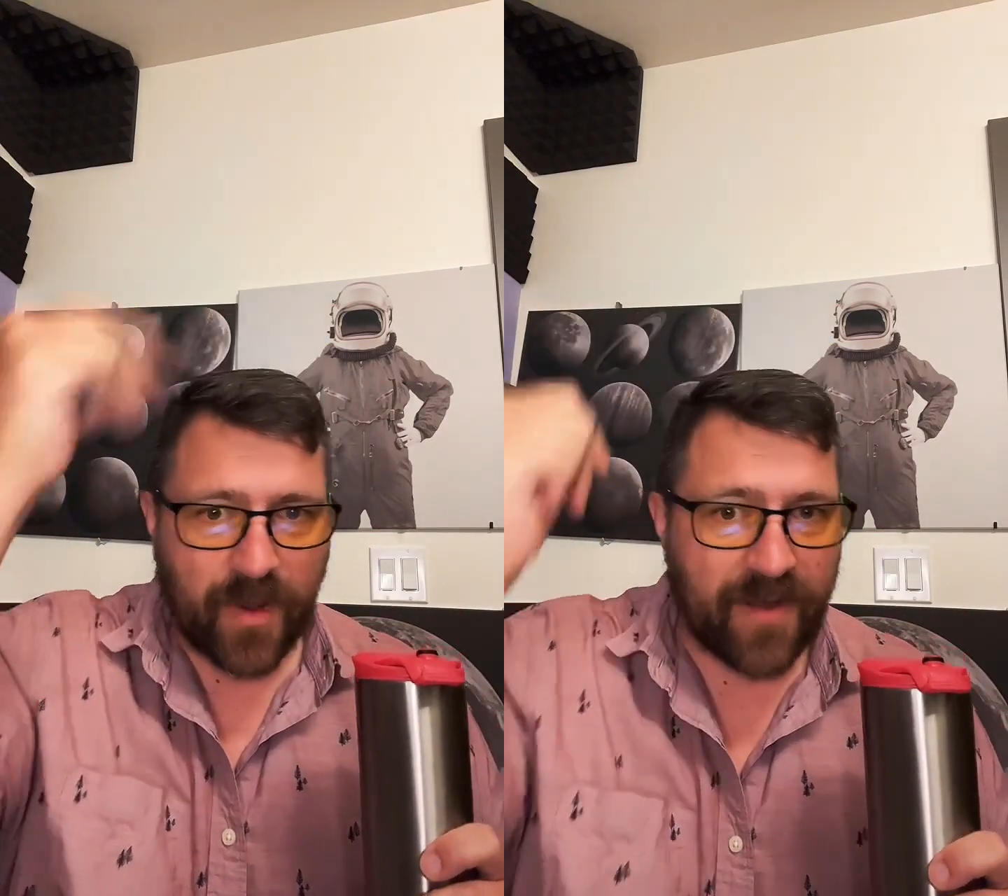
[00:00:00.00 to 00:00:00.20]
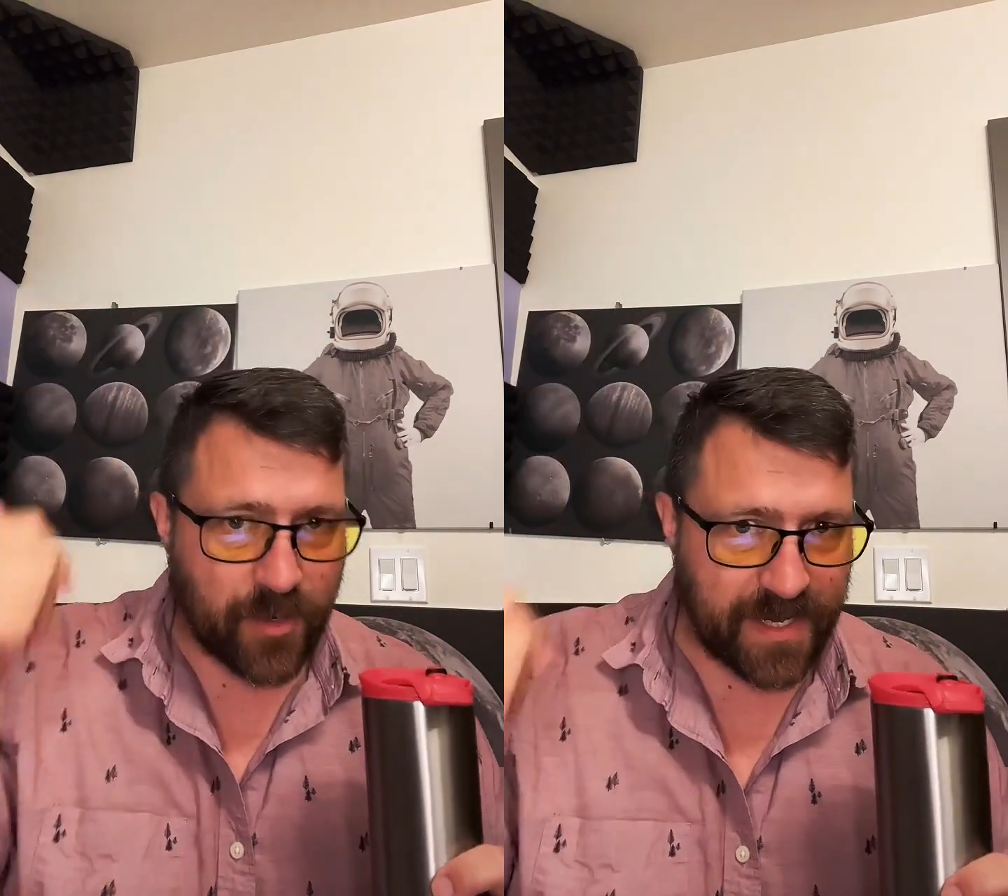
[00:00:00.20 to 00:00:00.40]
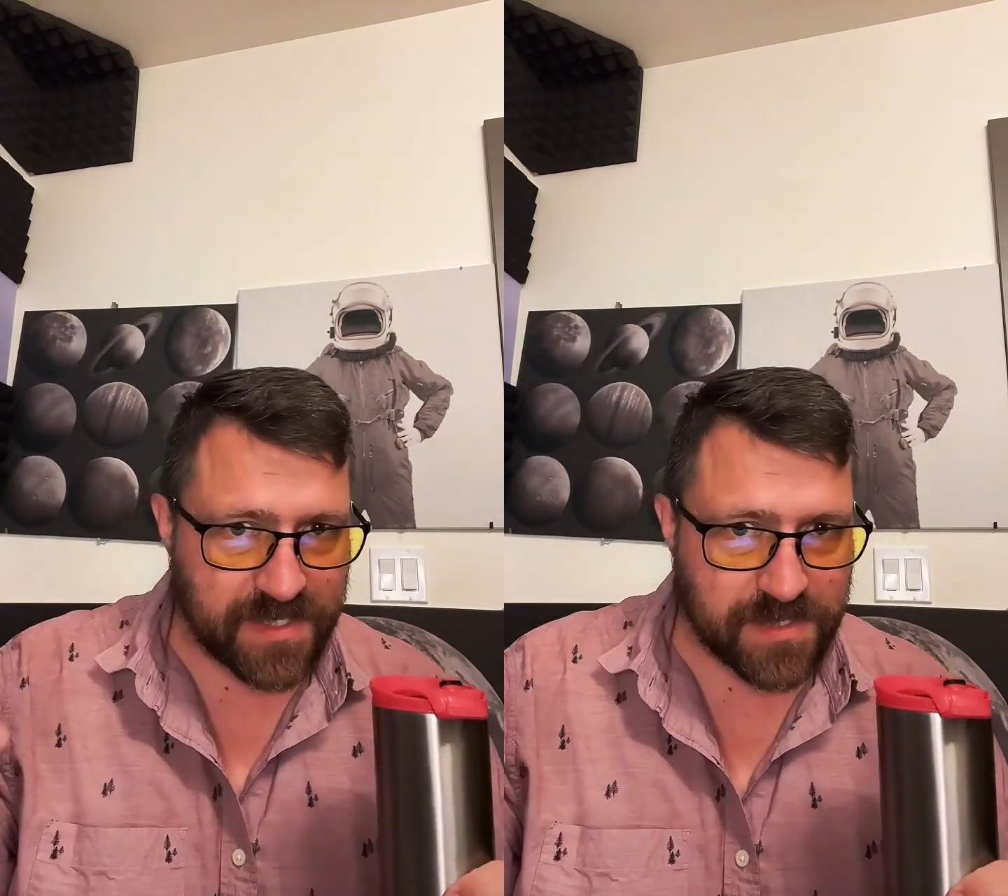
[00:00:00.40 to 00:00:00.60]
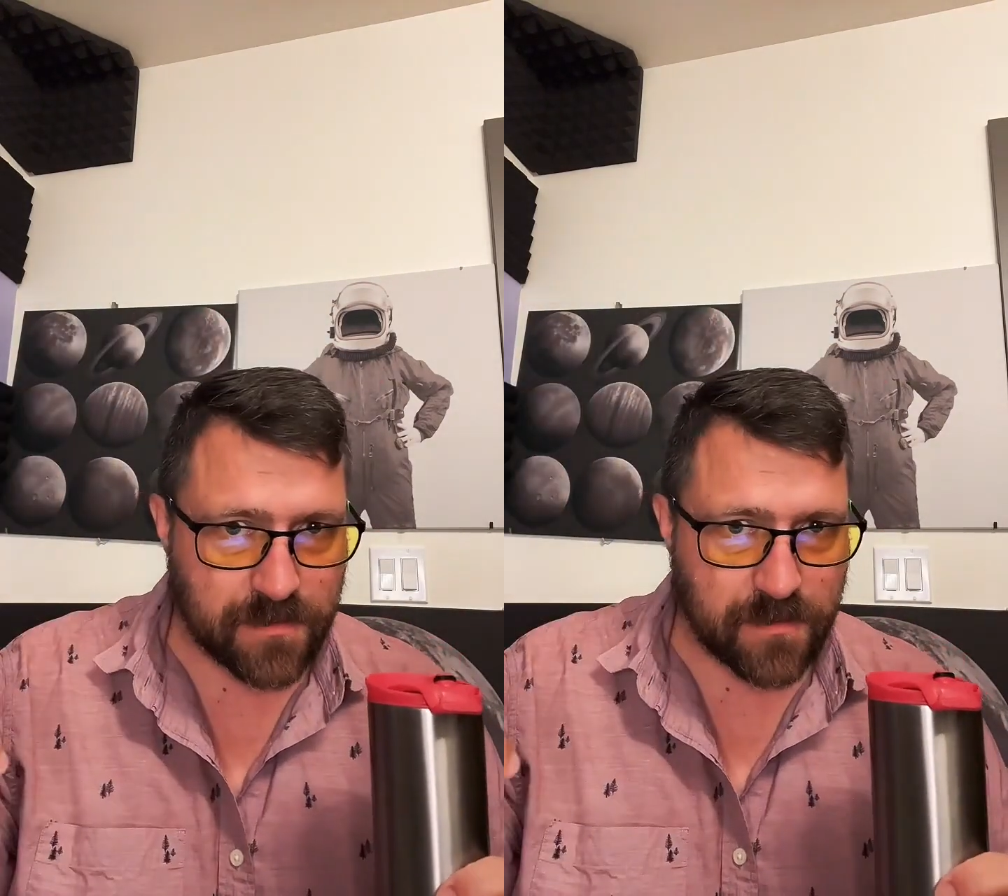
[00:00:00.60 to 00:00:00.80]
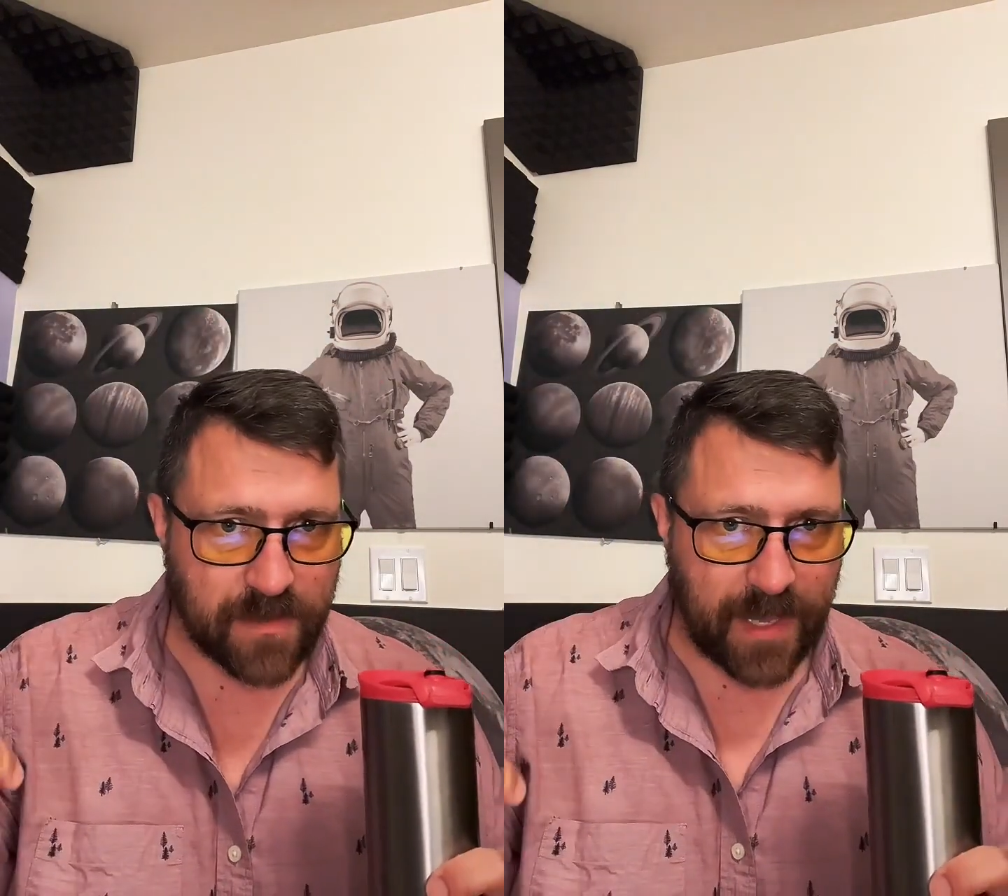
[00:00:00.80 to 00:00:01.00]
whatever it is,
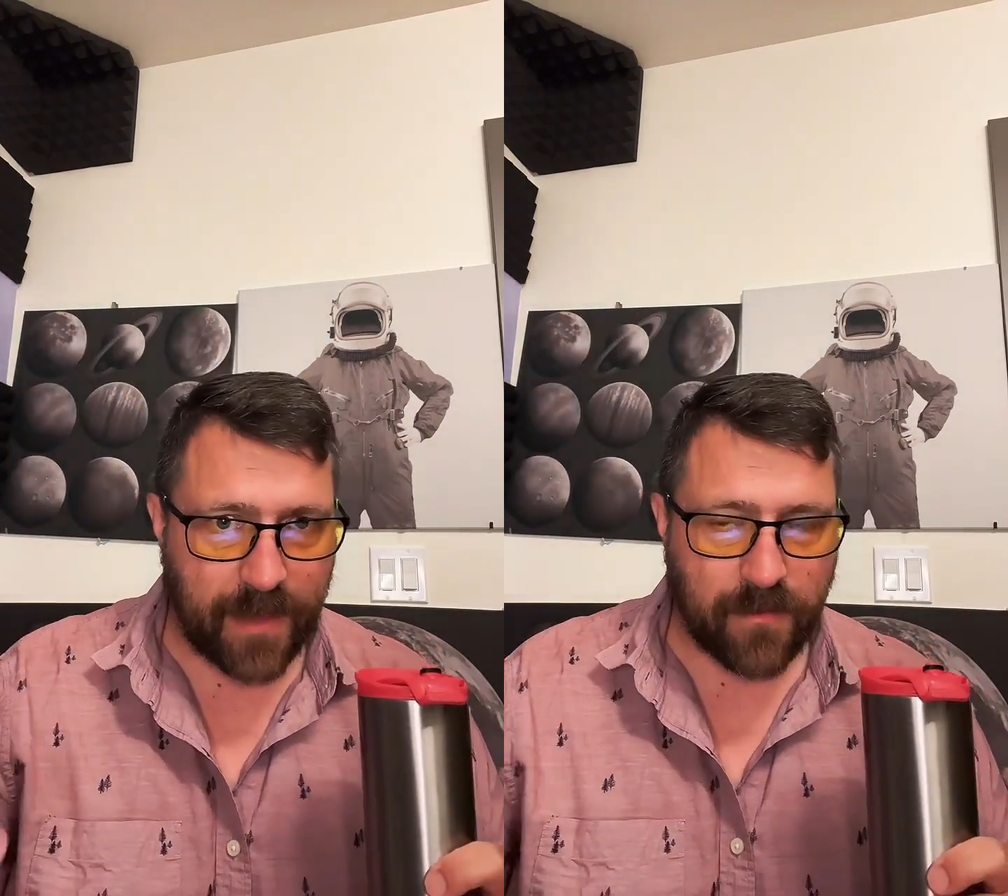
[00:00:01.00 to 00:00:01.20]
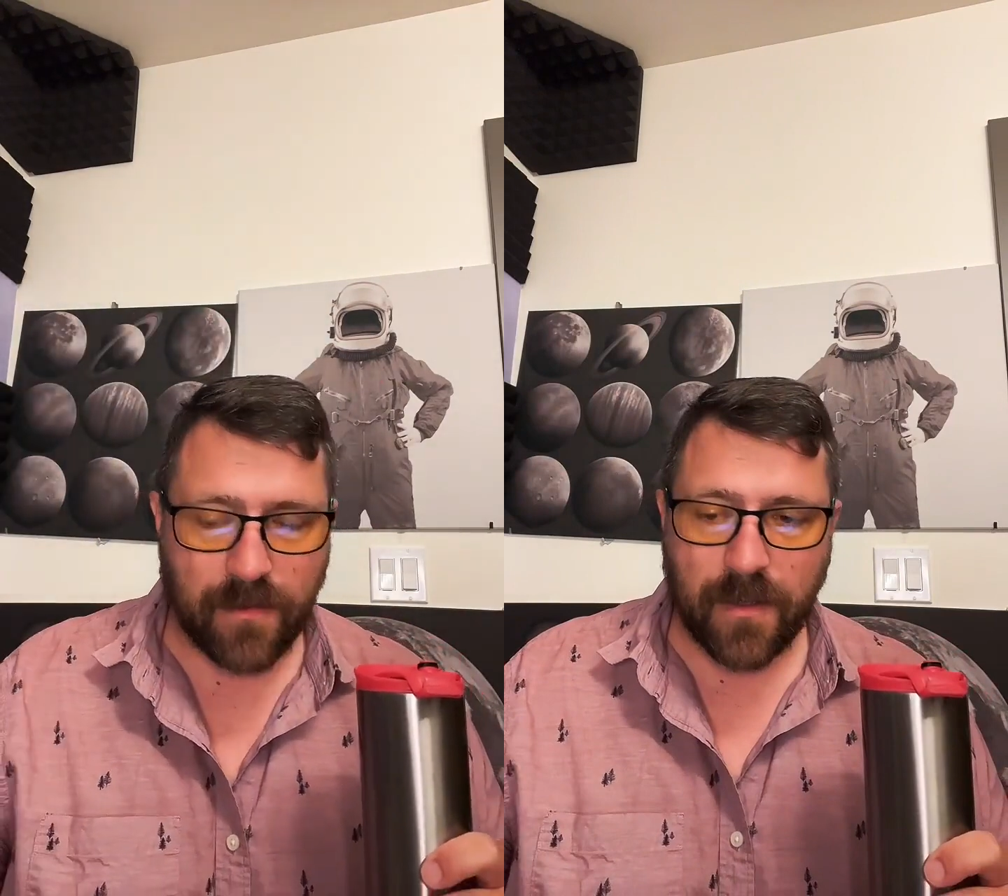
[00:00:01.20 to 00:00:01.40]
okay?